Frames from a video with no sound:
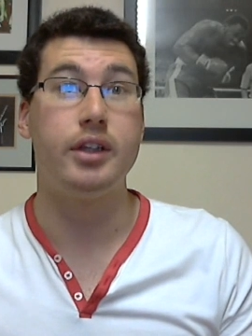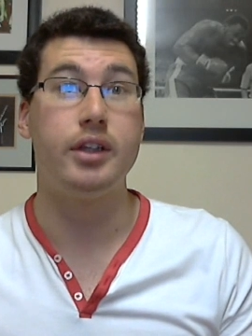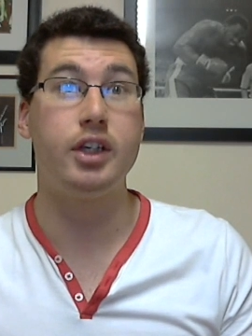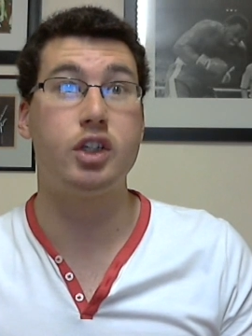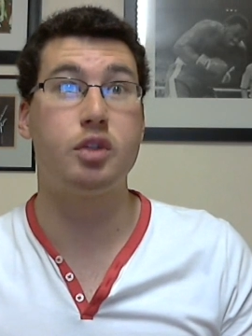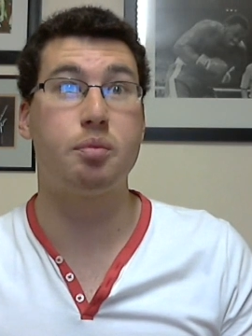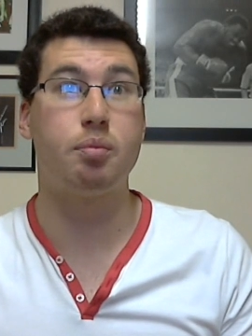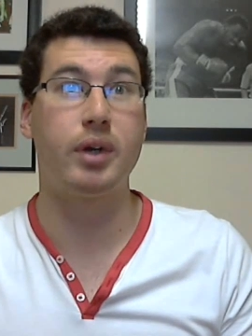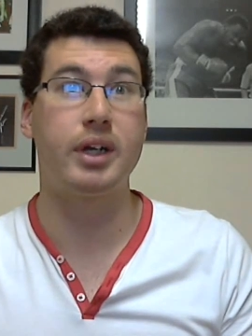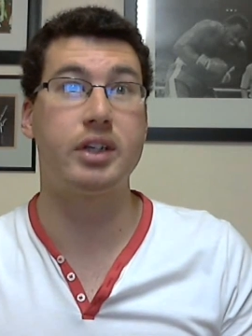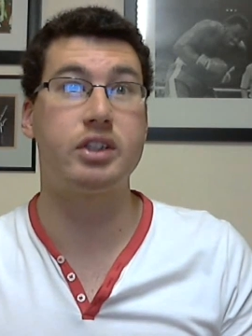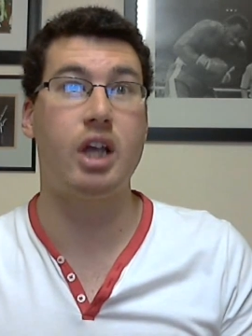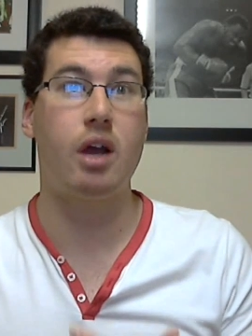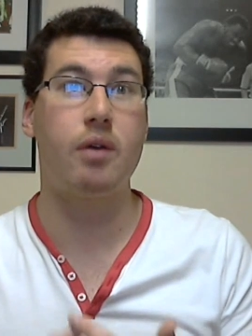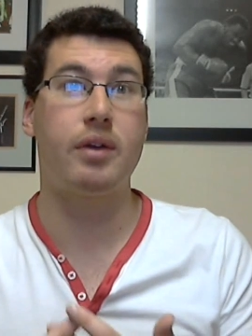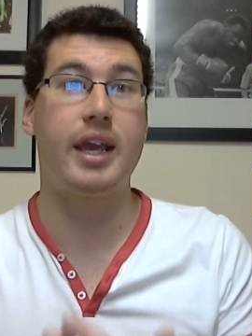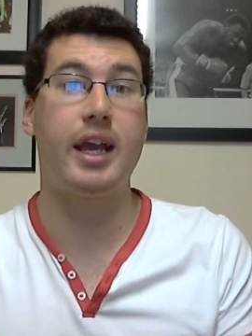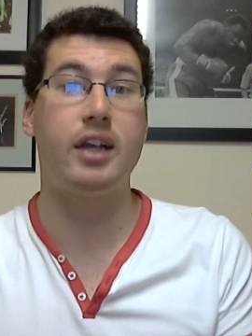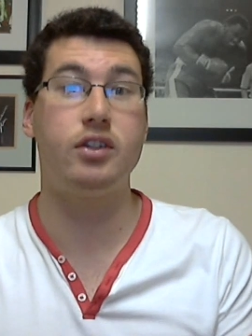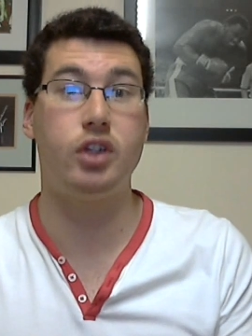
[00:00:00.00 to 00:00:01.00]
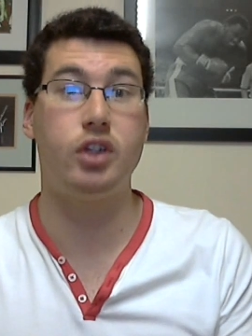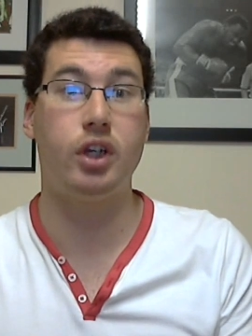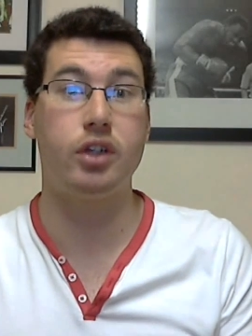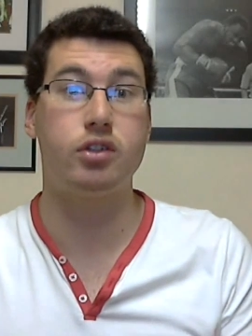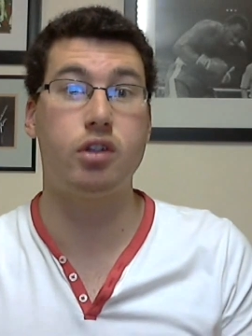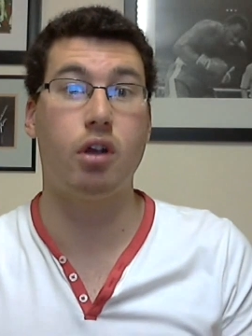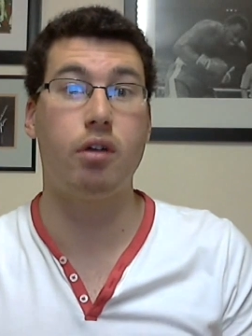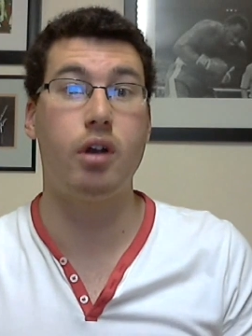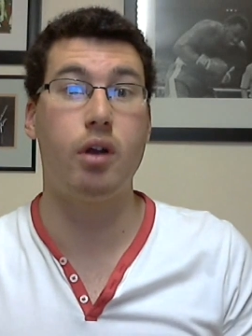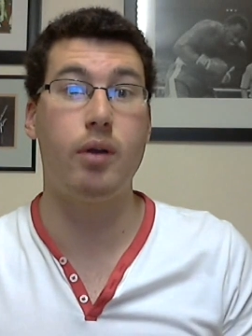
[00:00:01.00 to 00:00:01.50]
This brings out
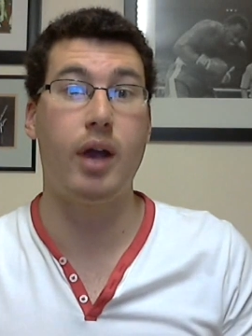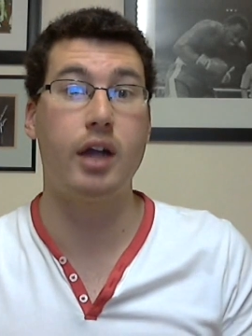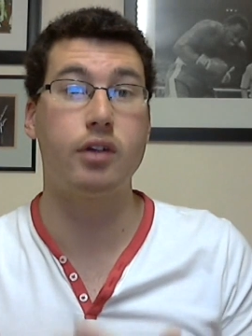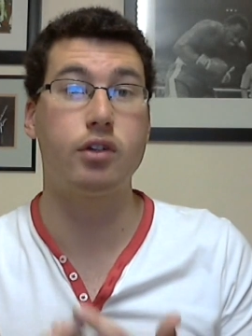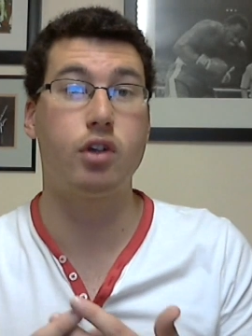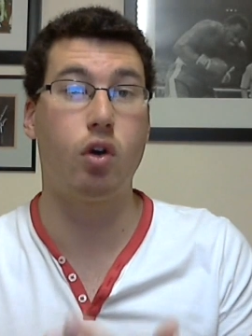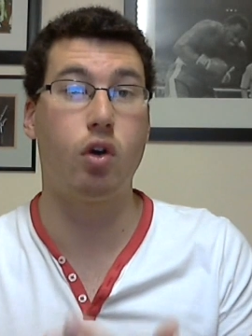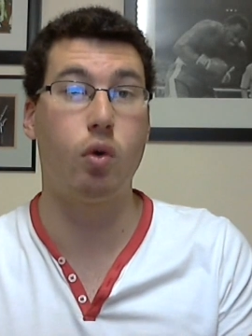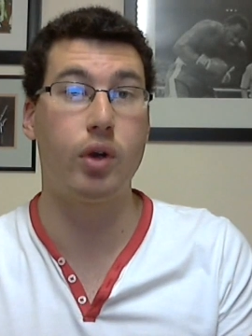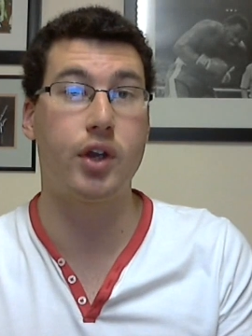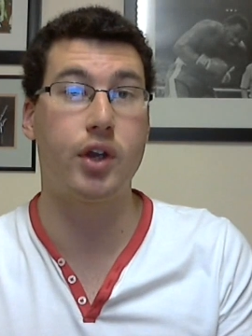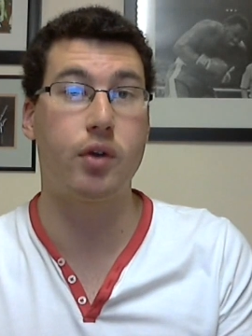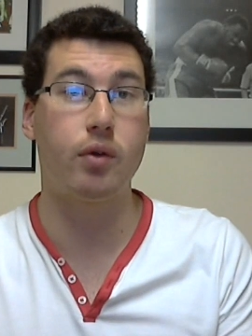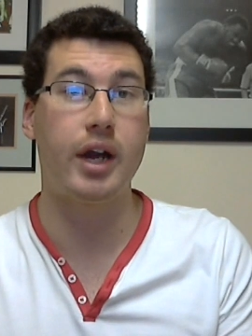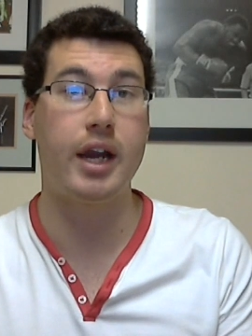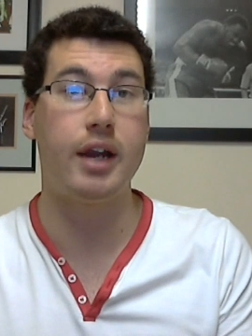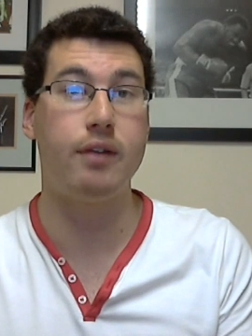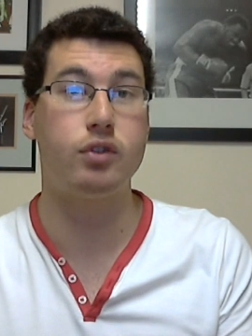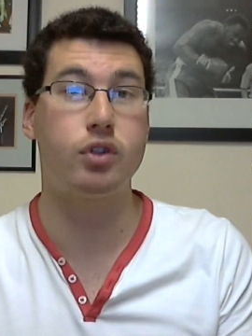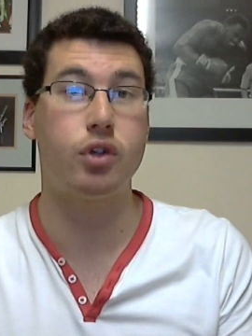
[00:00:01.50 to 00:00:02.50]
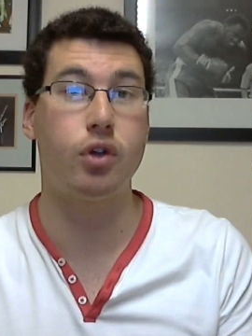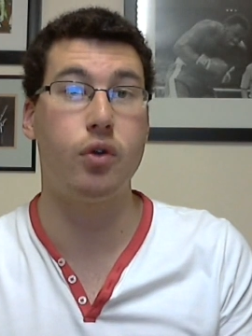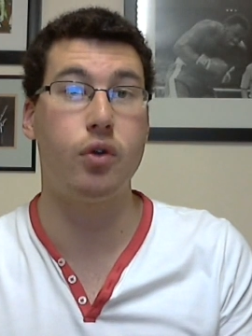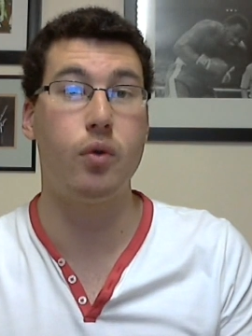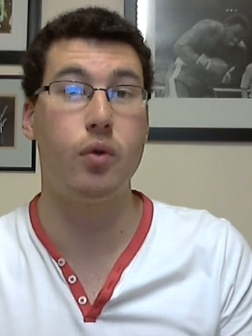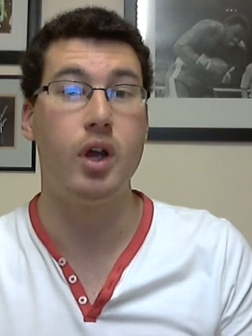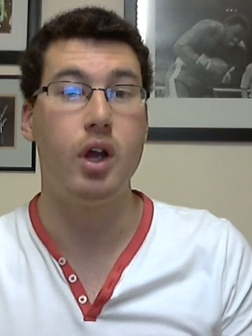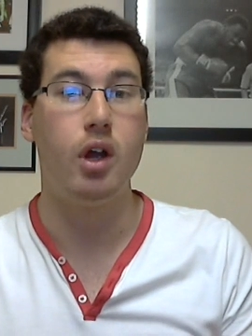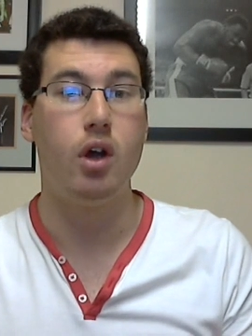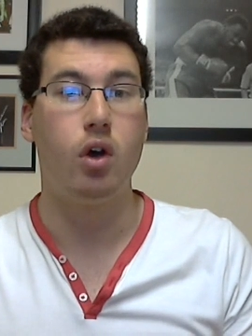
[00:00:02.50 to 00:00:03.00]
Cassius Ohno and Corey Graves,
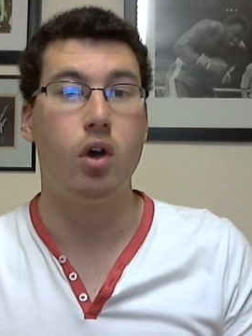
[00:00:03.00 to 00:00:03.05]
who